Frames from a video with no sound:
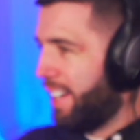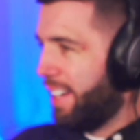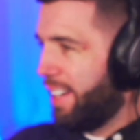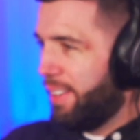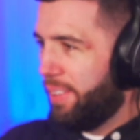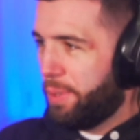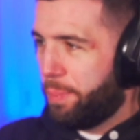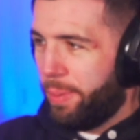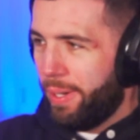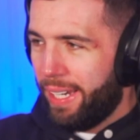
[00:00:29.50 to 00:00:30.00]
It
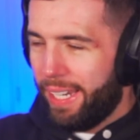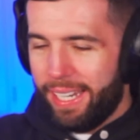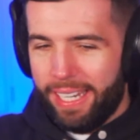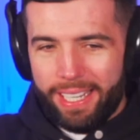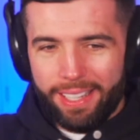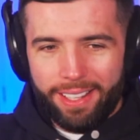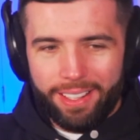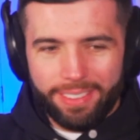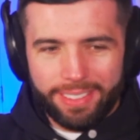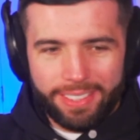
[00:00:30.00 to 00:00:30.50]
was put here
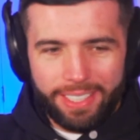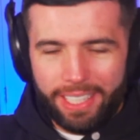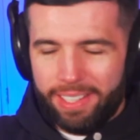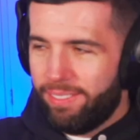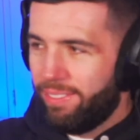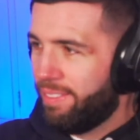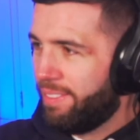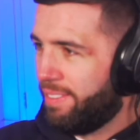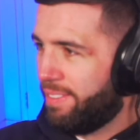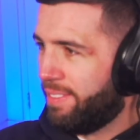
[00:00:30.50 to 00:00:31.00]
the whole
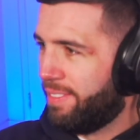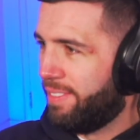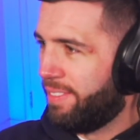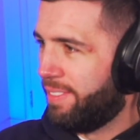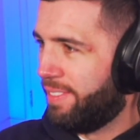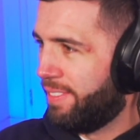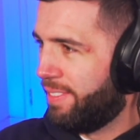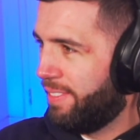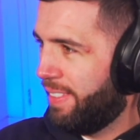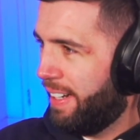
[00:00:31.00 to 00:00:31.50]
time.
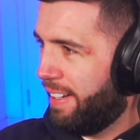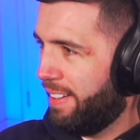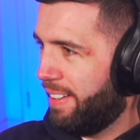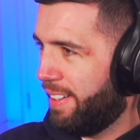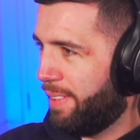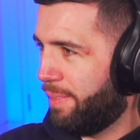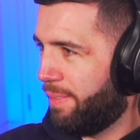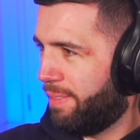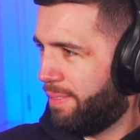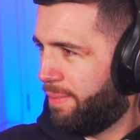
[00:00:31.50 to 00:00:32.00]
Wow,
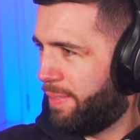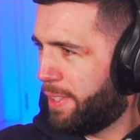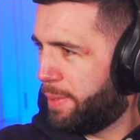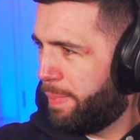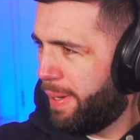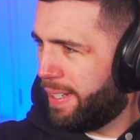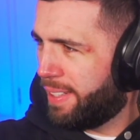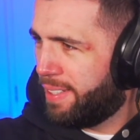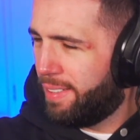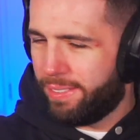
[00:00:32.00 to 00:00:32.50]
look,
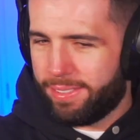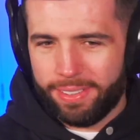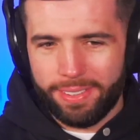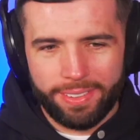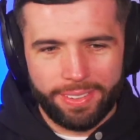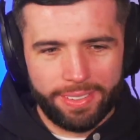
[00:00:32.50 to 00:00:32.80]
perspective.